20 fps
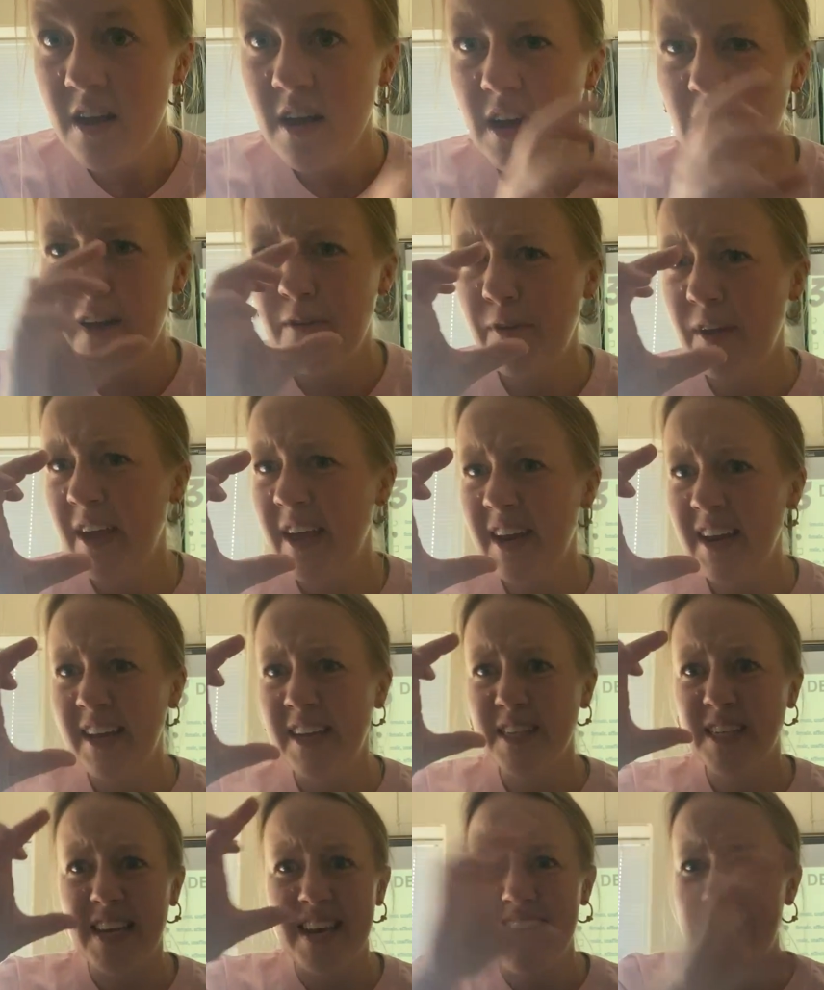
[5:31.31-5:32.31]
If it
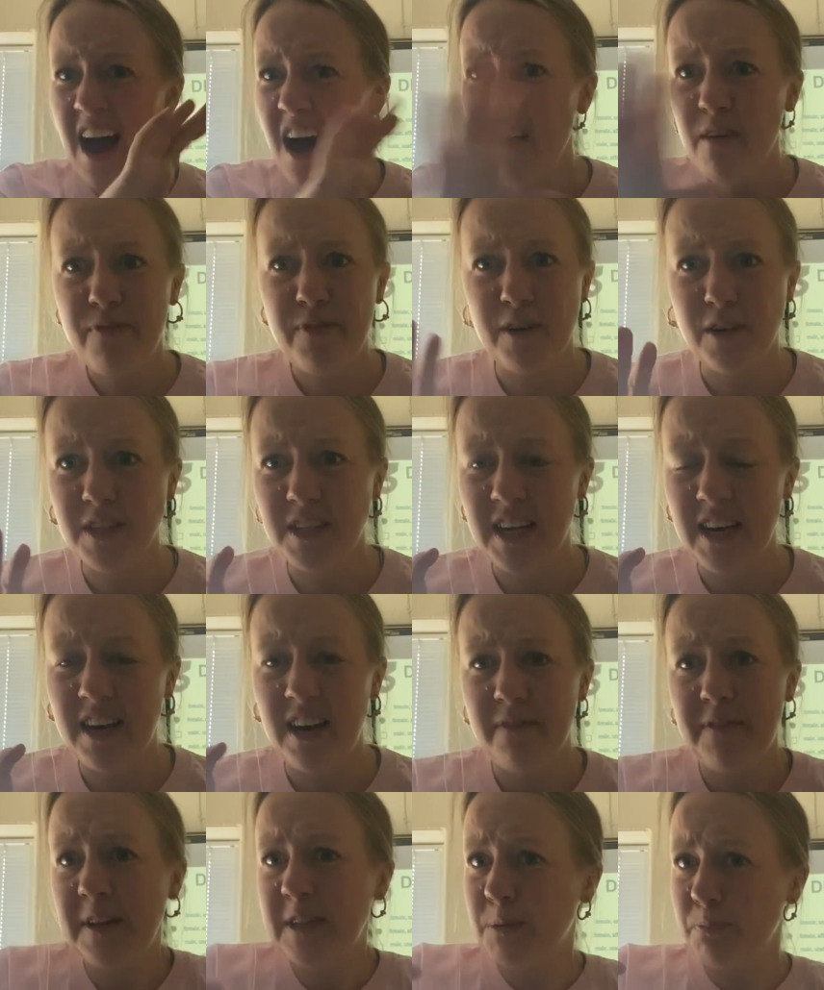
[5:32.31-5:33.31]
is not filled in,
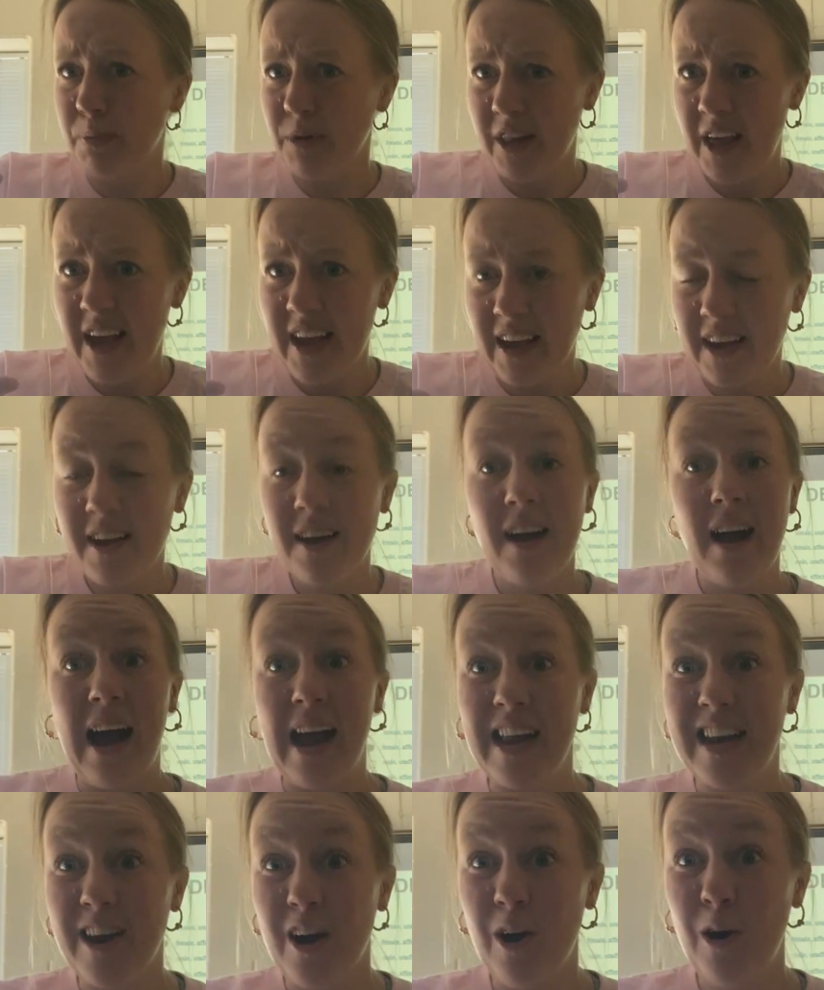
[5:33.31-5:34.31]
if it's blank, I
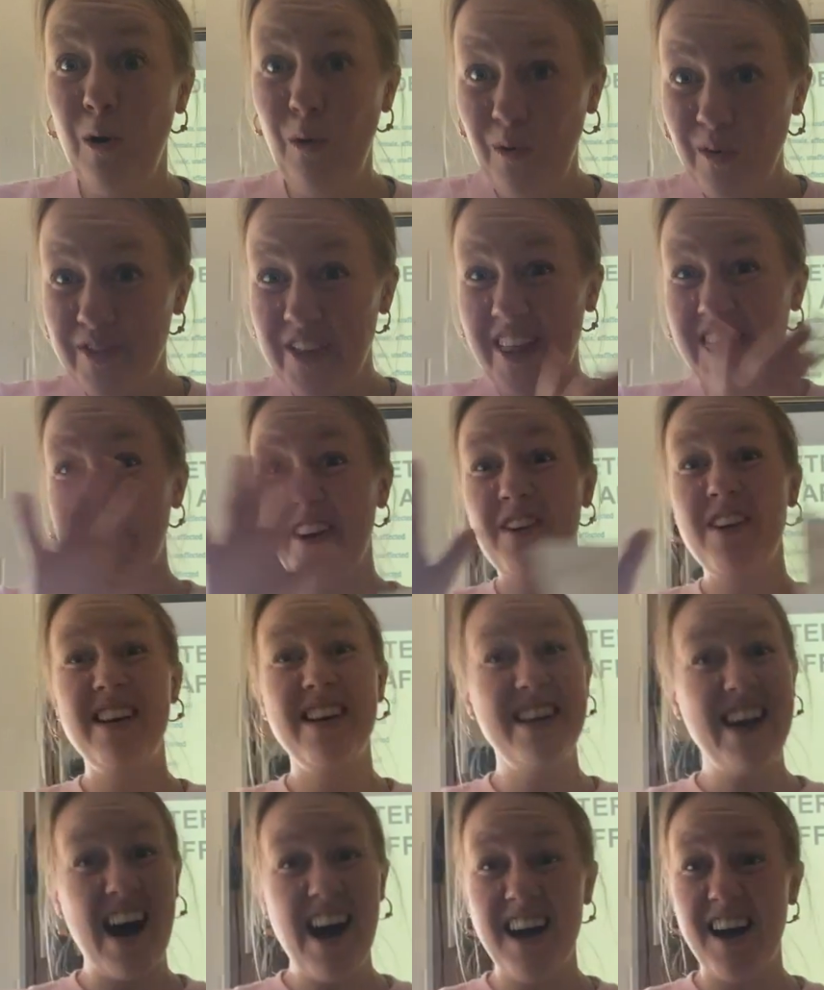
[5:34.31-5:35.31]
know that they're
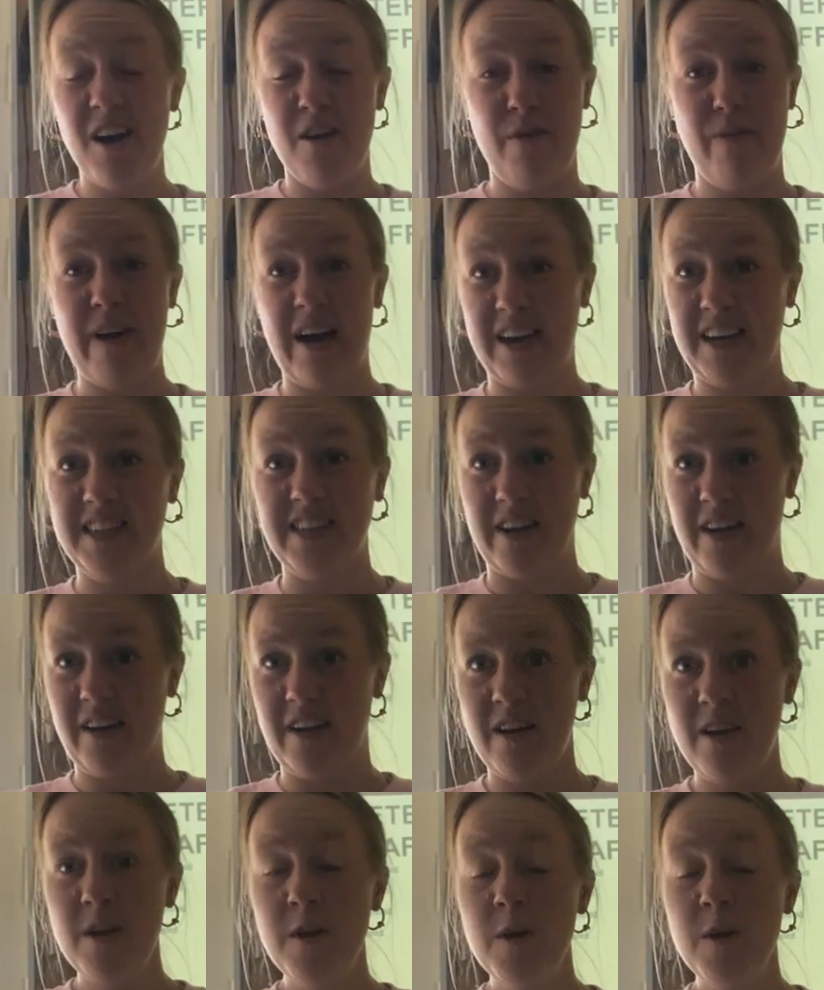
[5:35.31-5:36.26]
not affected.